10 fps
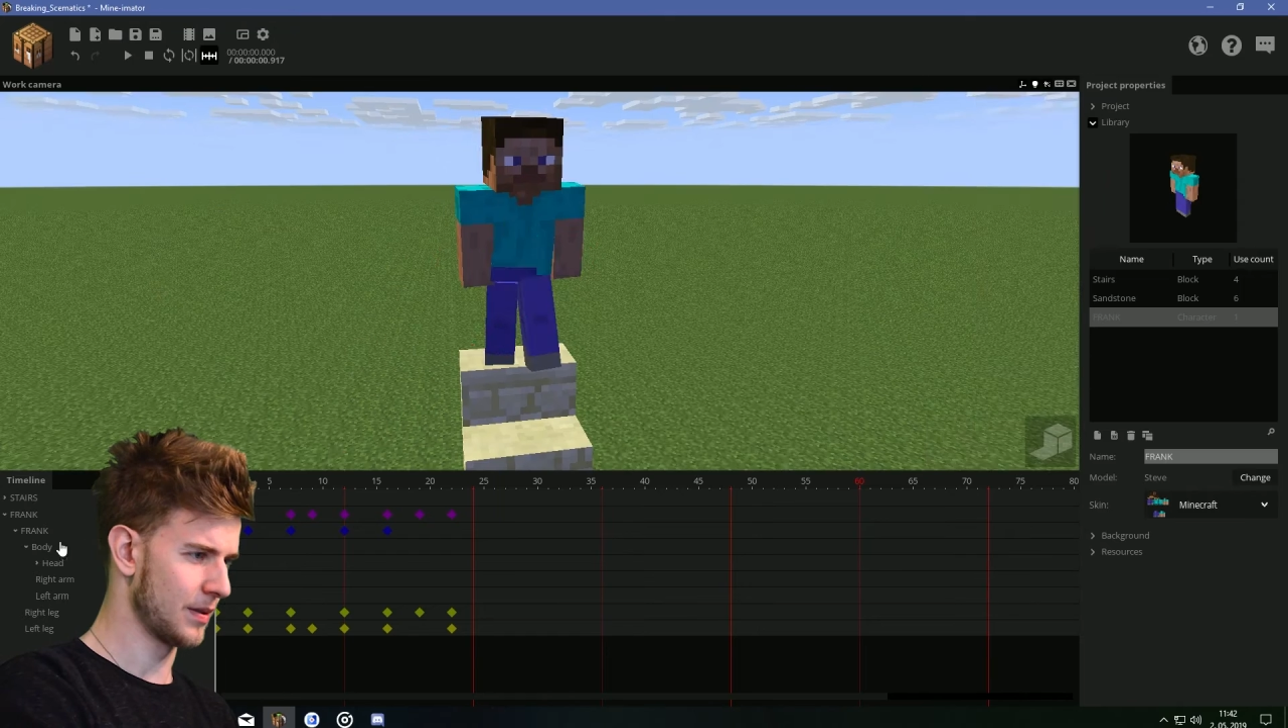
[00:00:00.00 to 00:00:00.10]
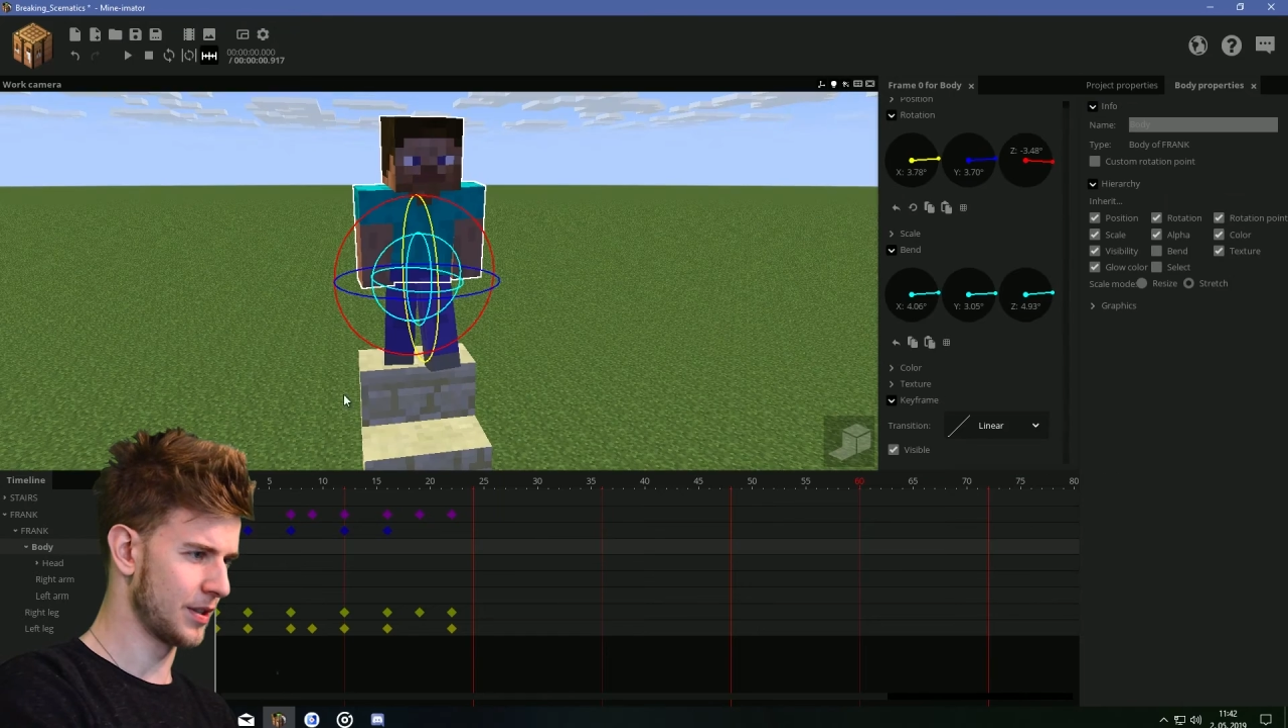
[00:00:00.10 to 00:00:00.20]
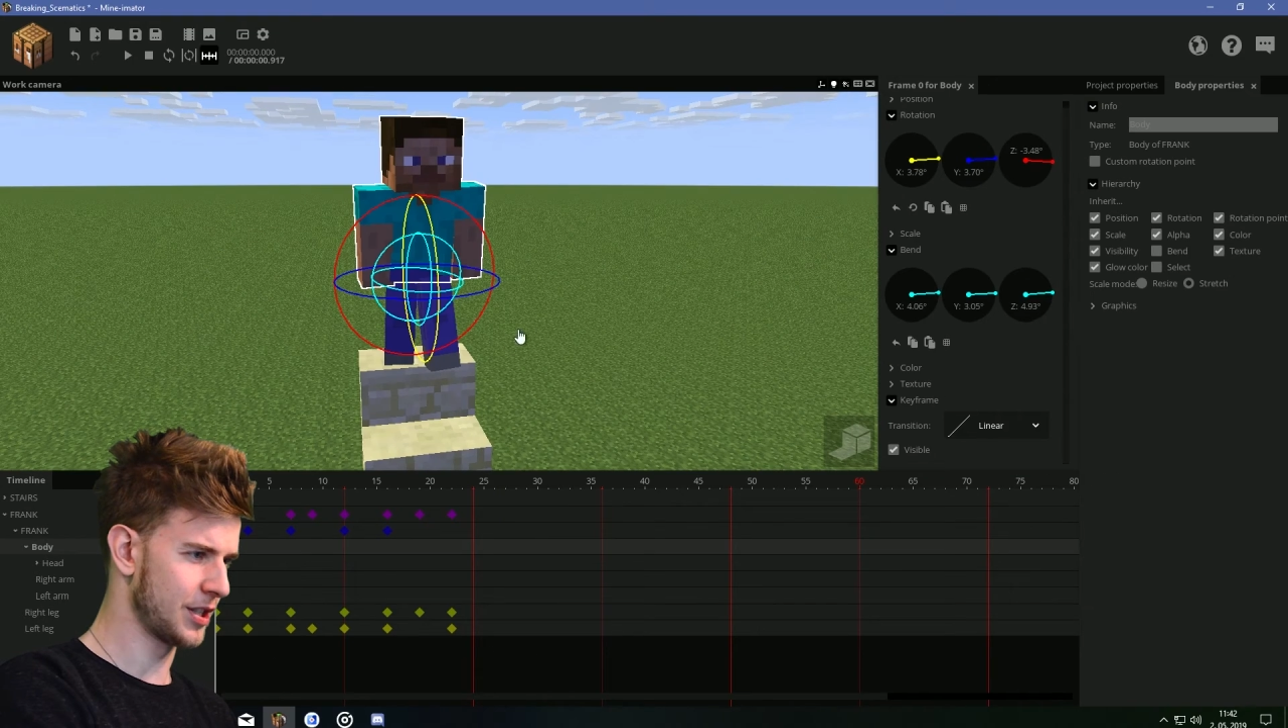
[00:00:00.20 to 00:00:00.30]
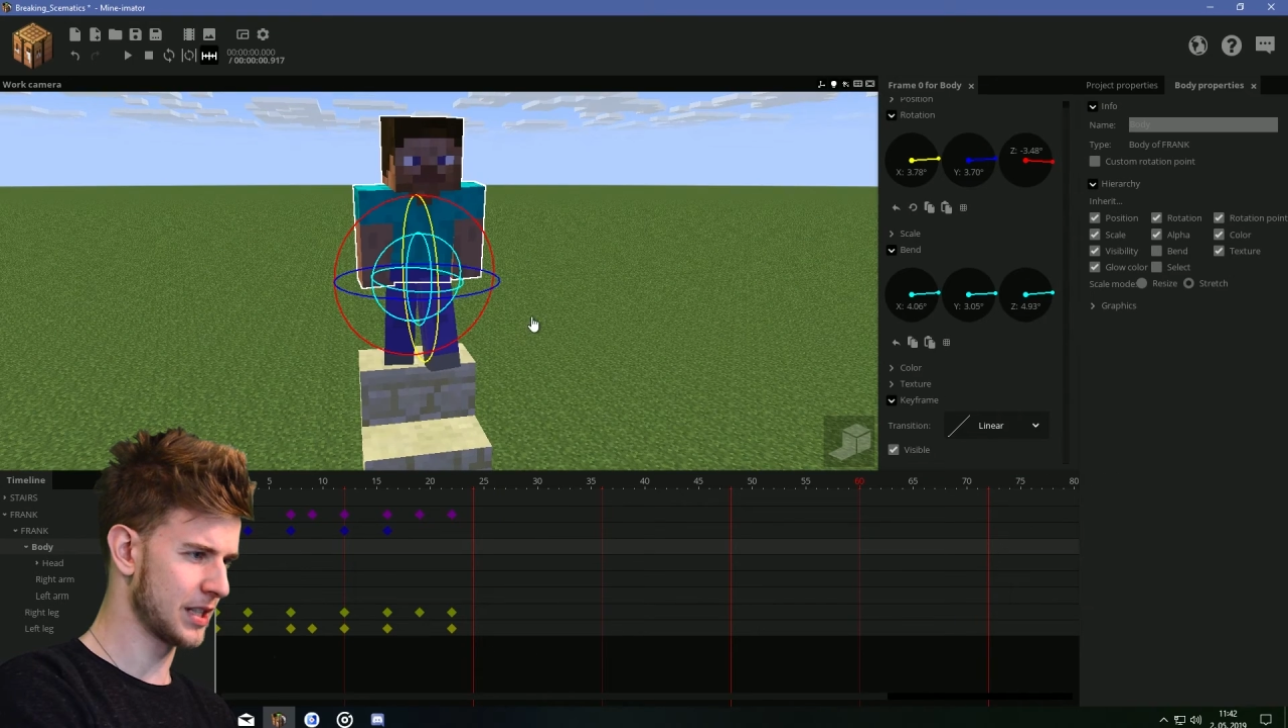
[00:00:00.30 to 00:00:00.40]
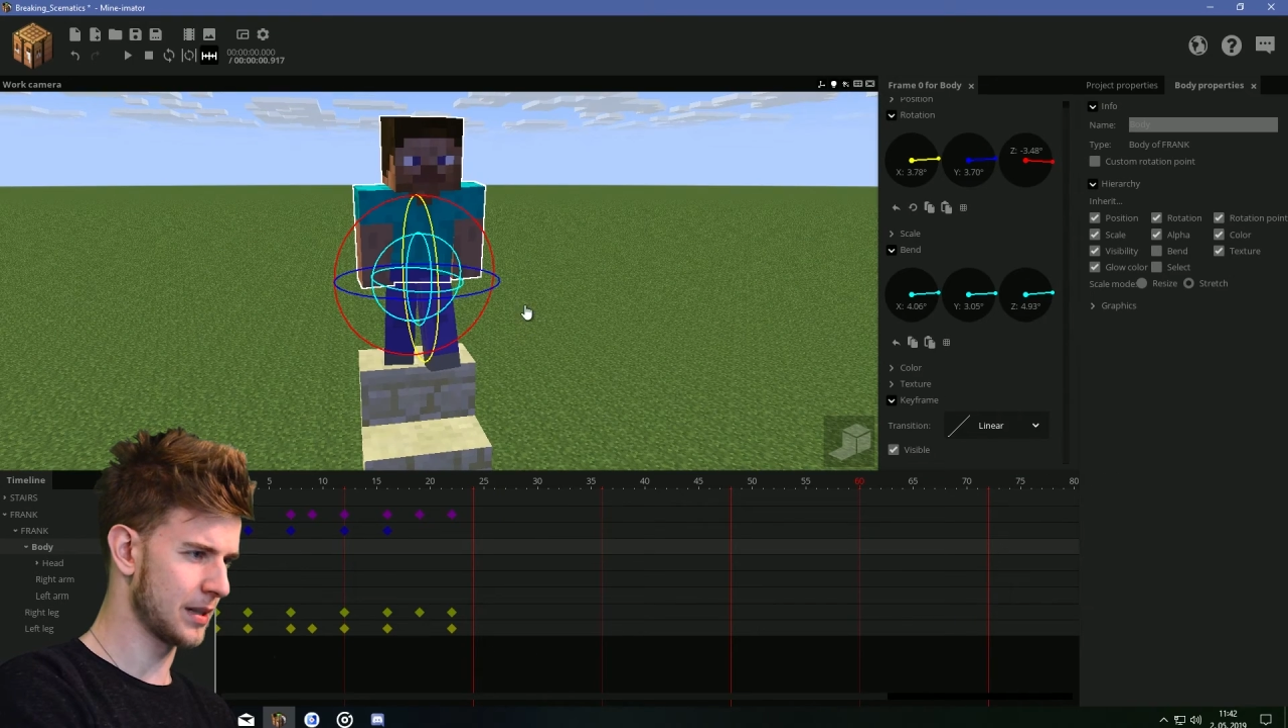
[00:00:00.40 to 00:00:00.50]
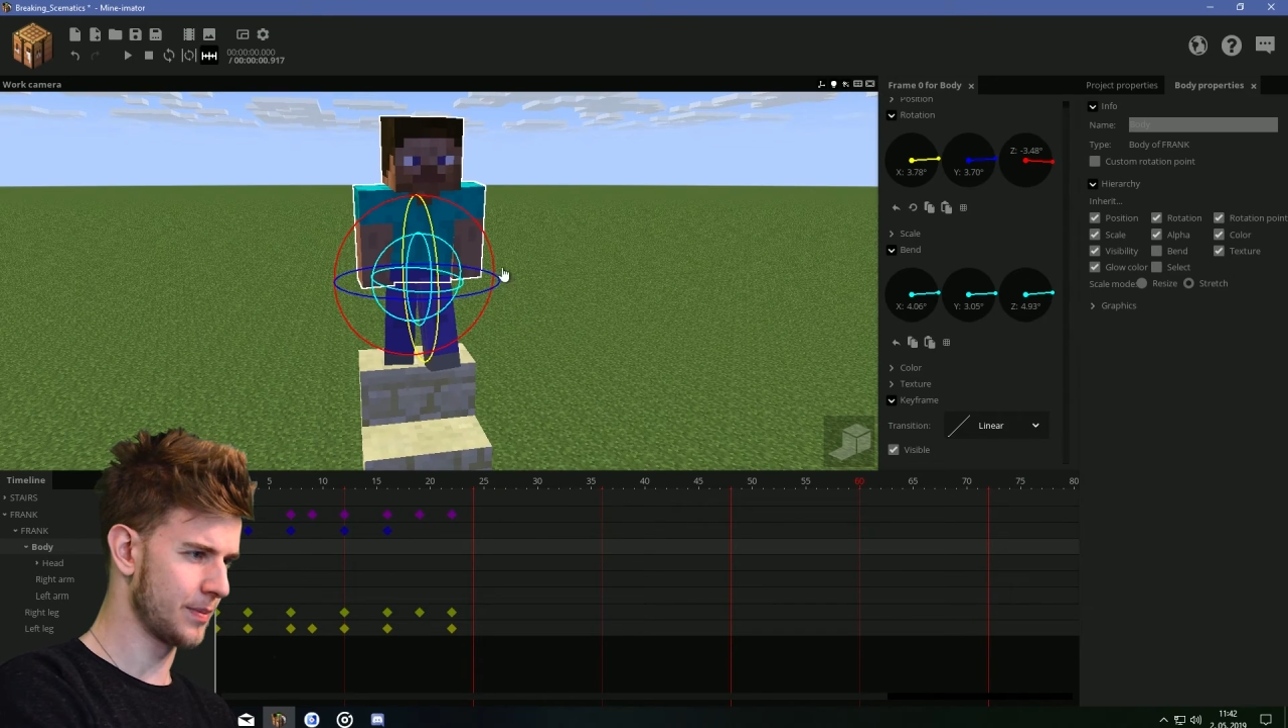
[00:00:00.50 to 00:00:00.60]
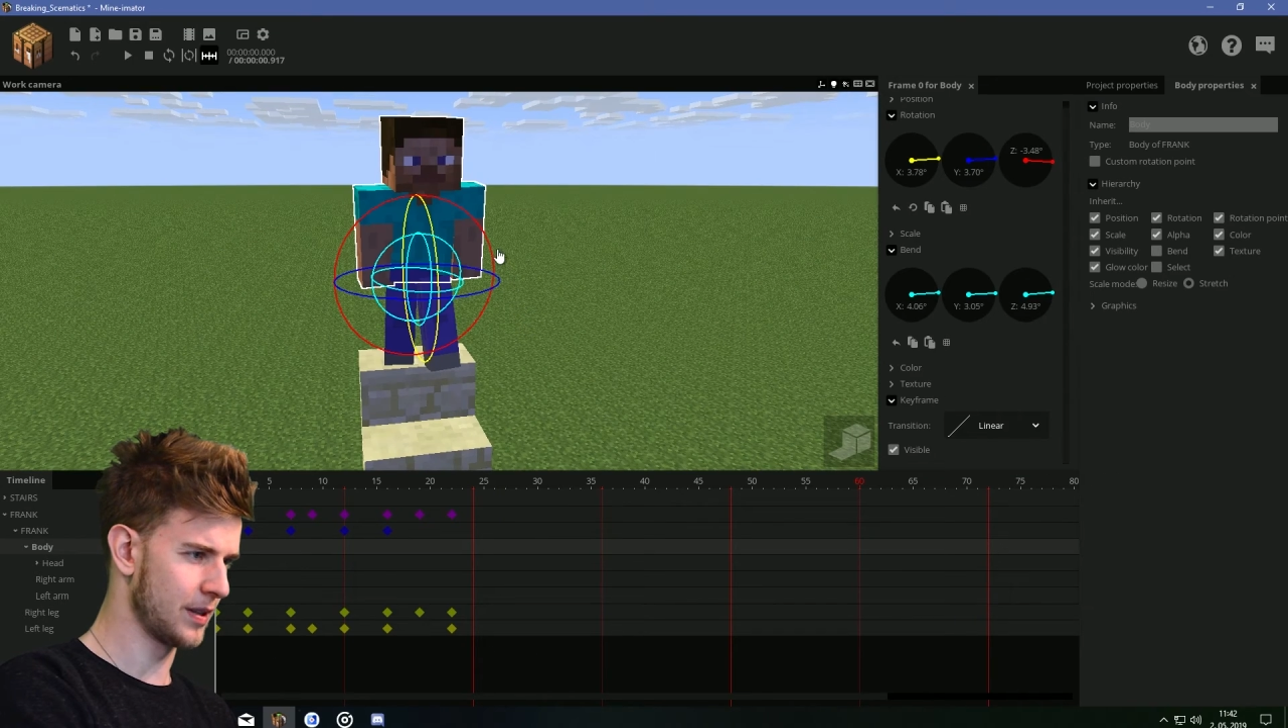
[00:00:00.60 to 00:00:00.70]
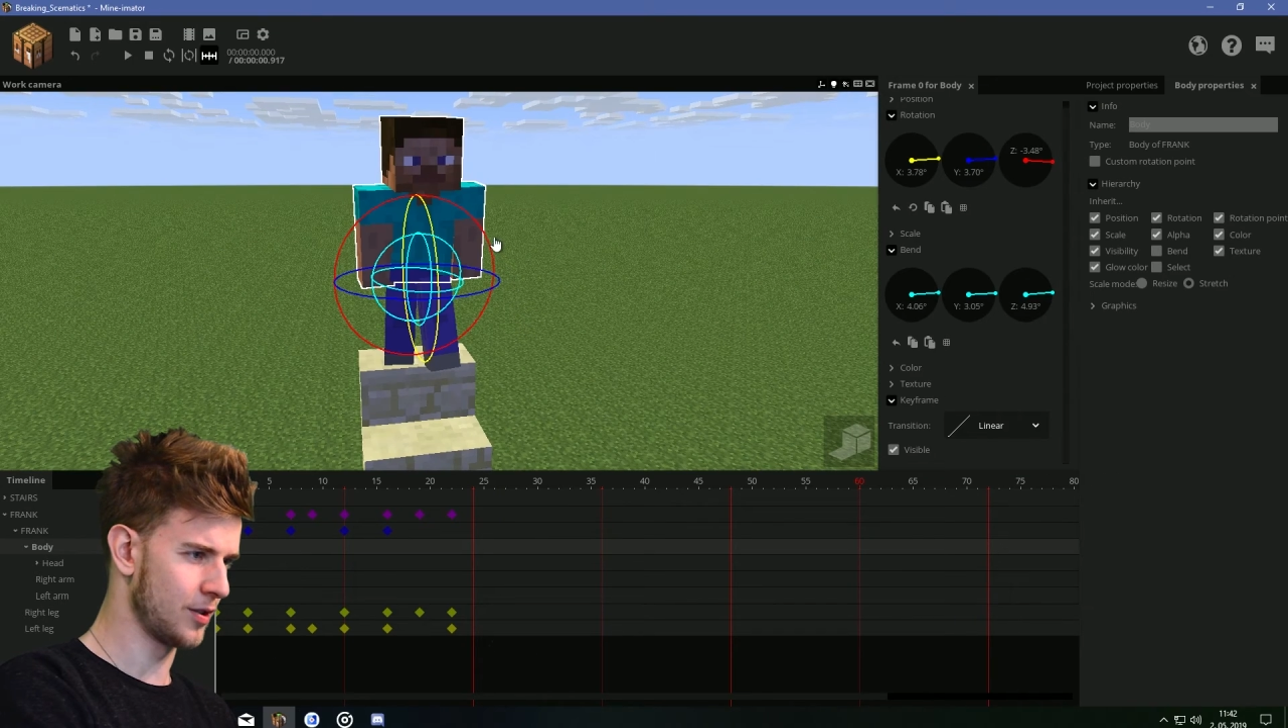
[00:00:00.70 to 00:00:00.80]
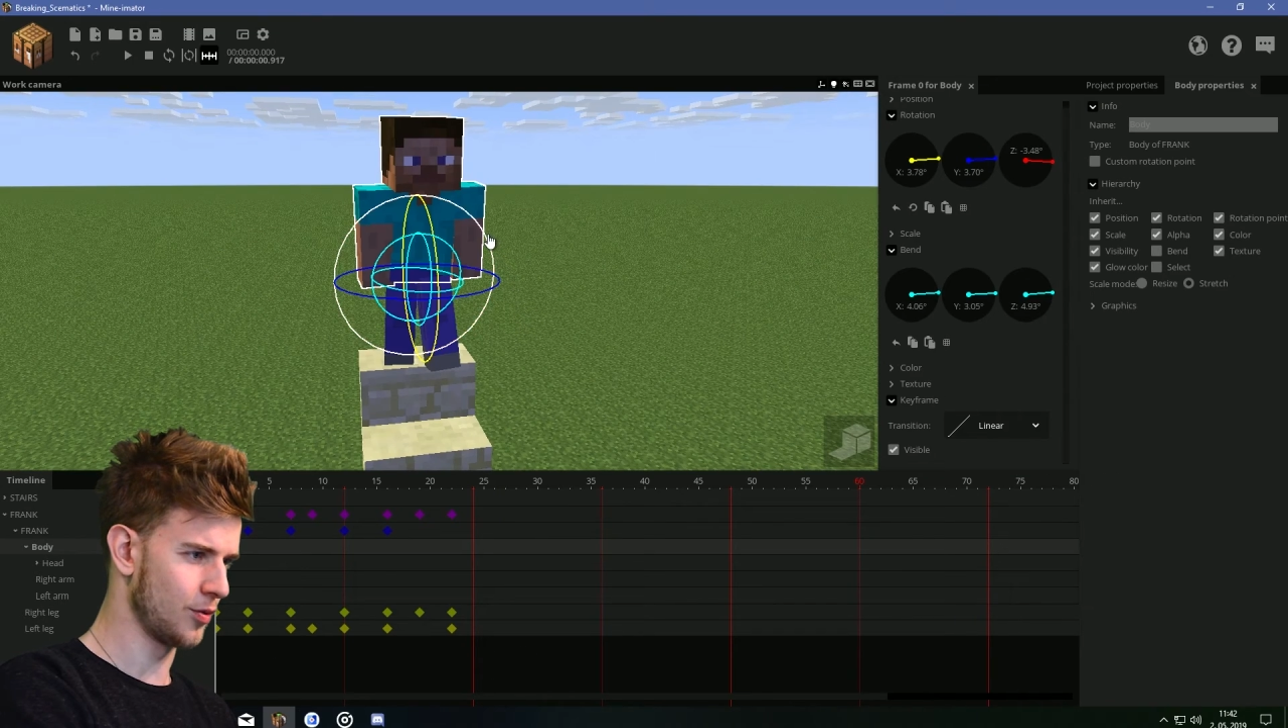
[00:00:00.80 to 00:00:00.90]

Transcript: Well, it's just a bit